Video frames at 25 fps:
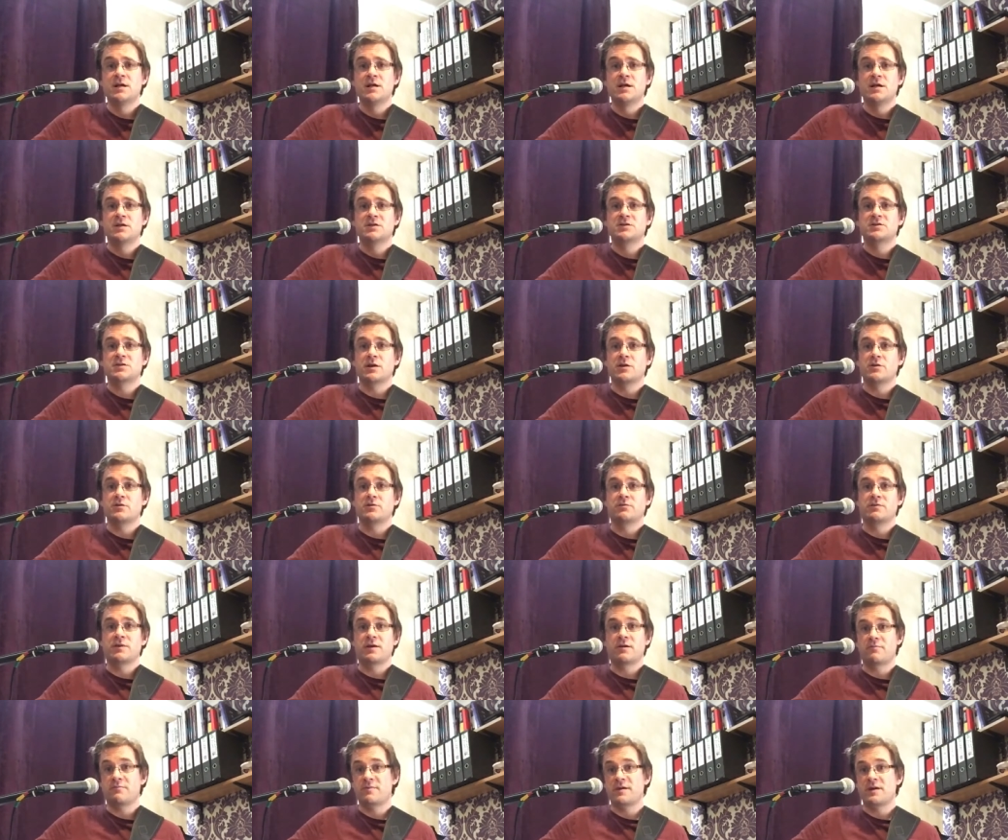So
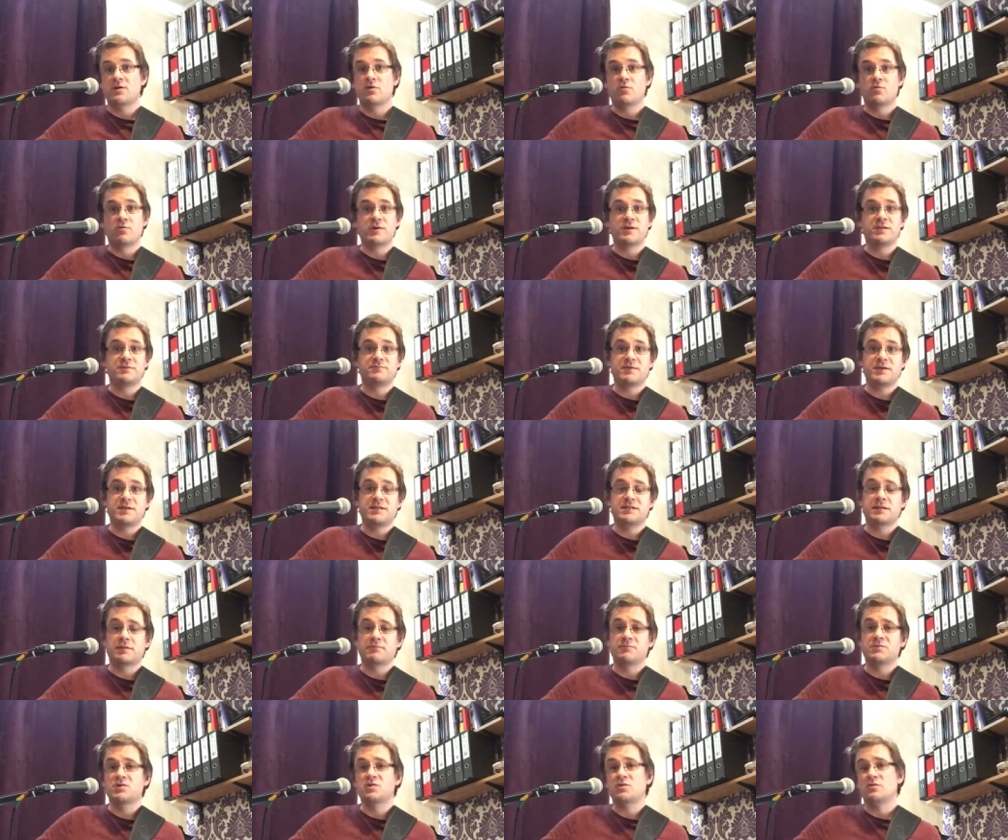there'll always be
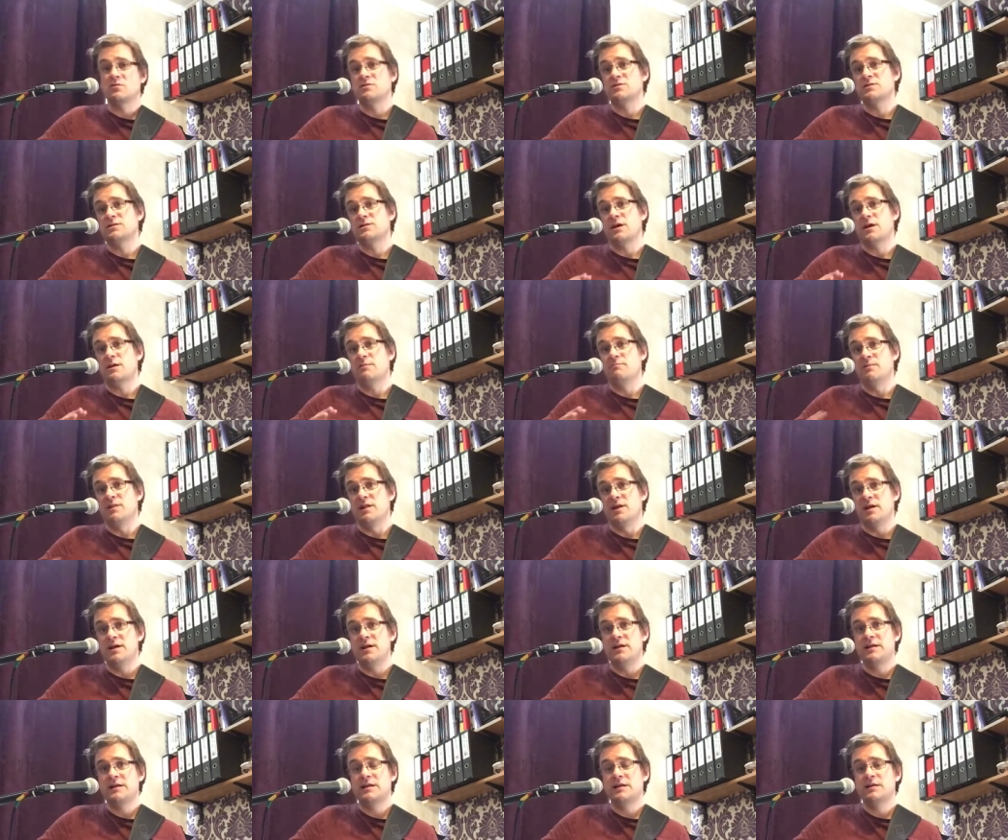some songs that I'm
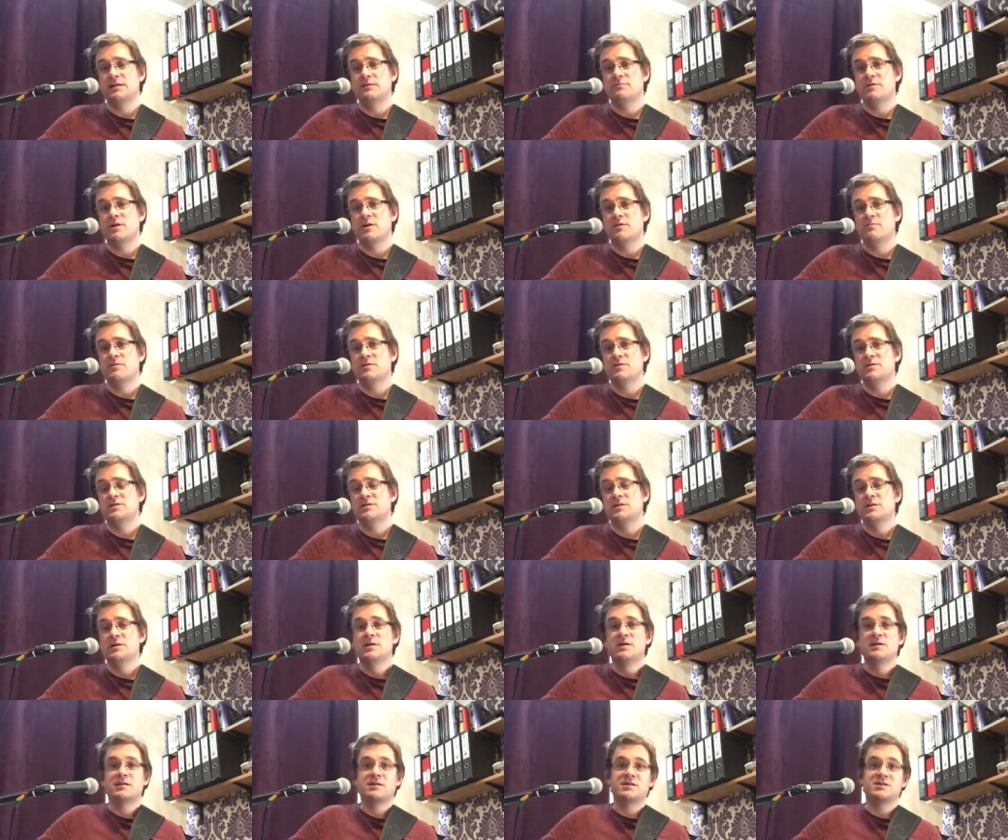learning at the moment.
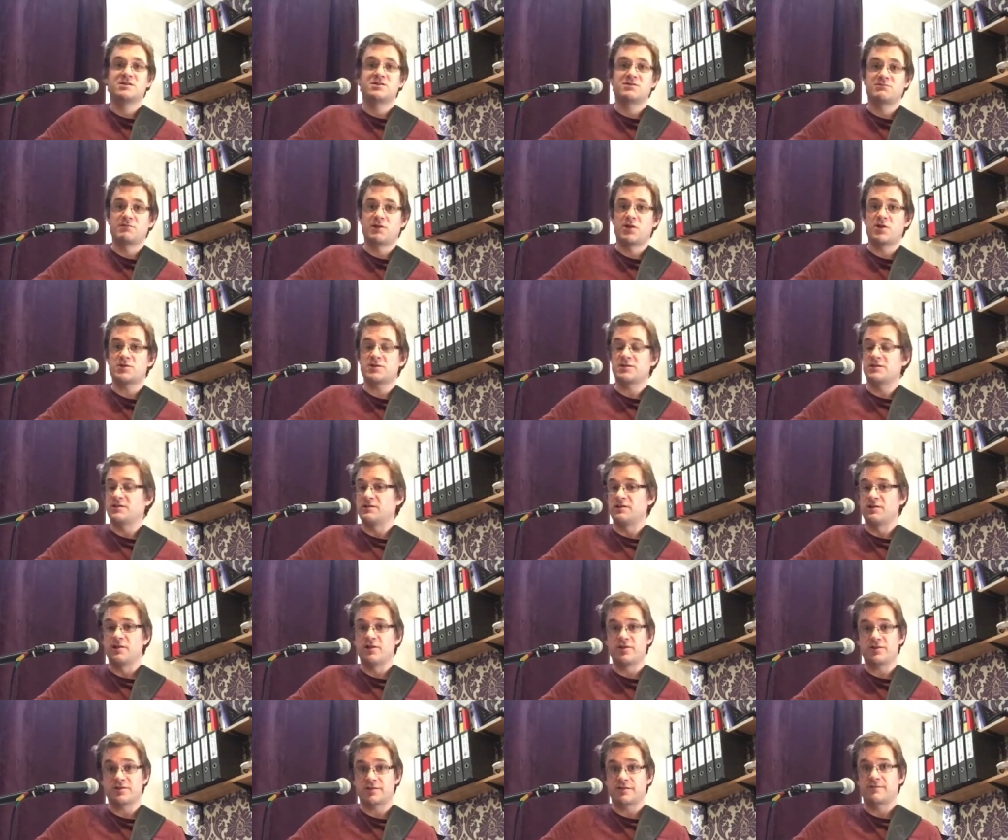There's lots and
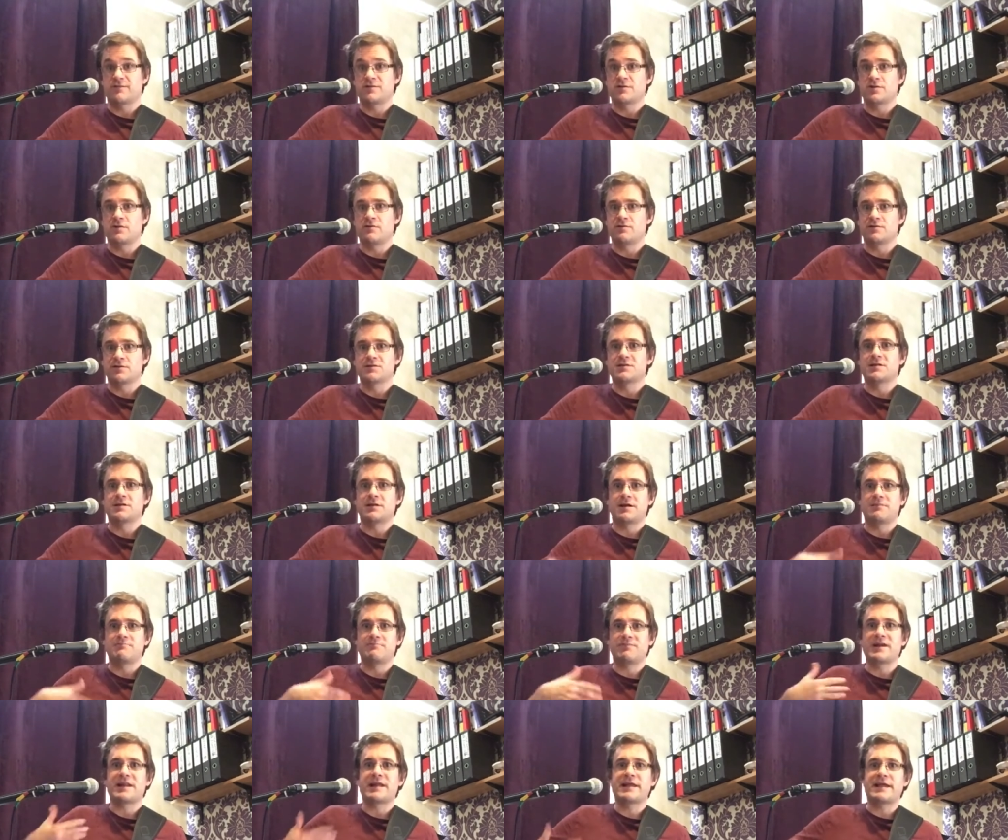lots of songs that I'm
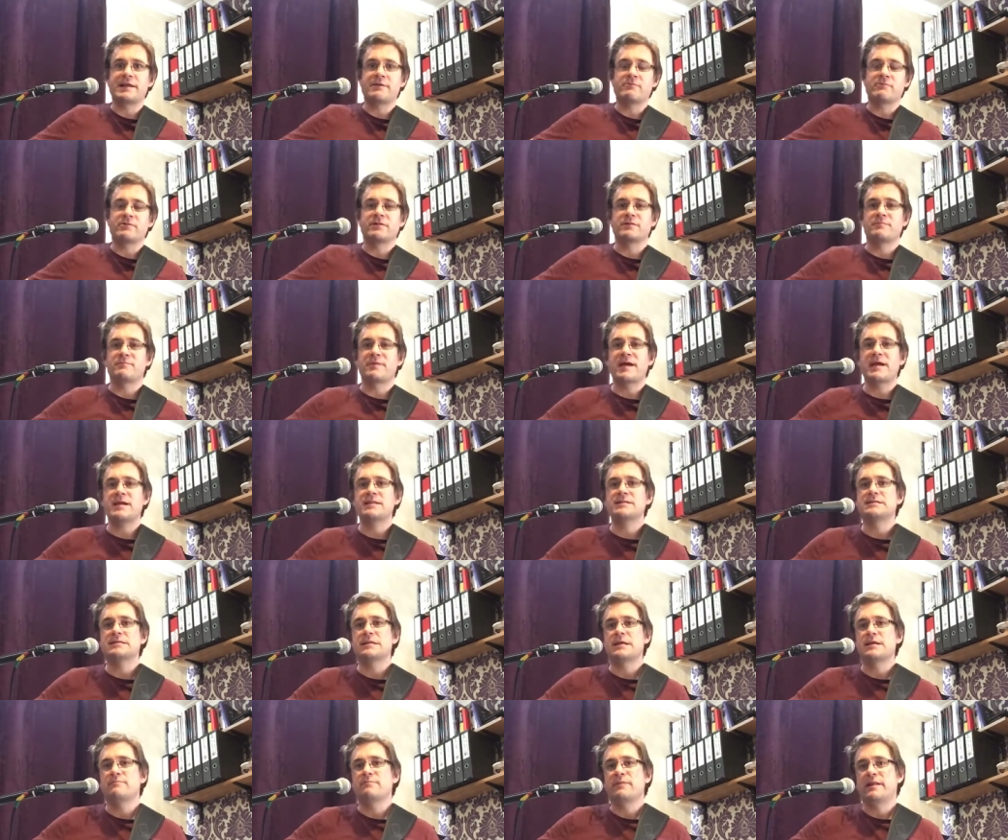playing with the bands
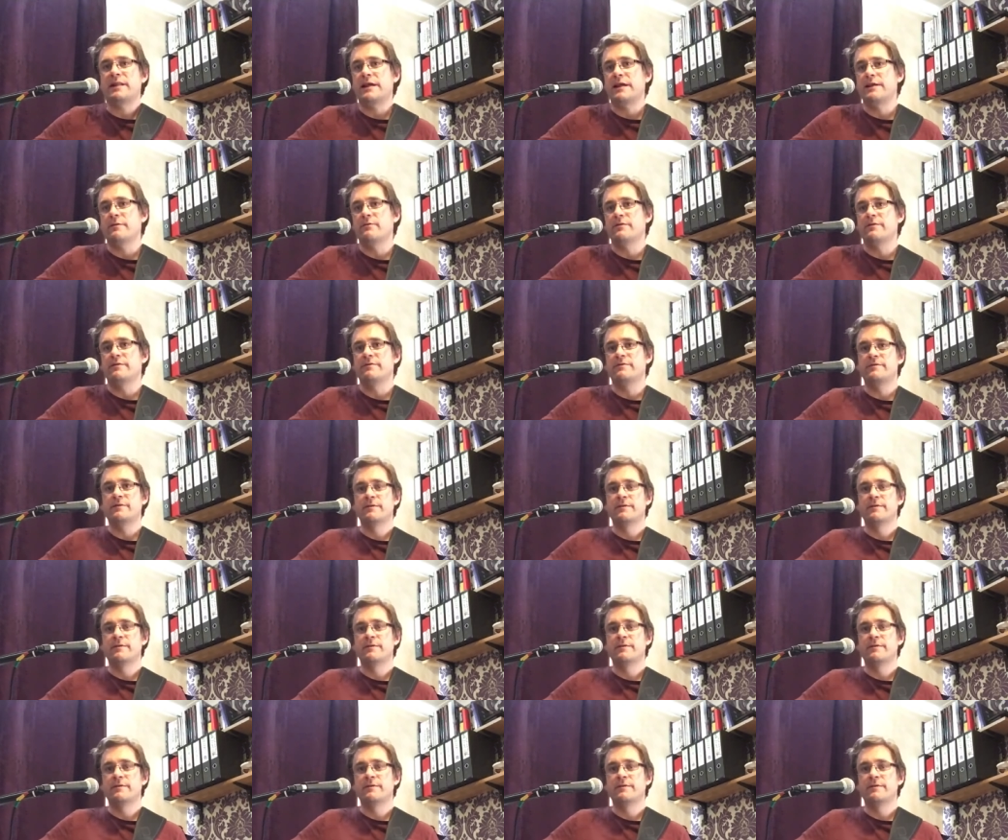that I play with.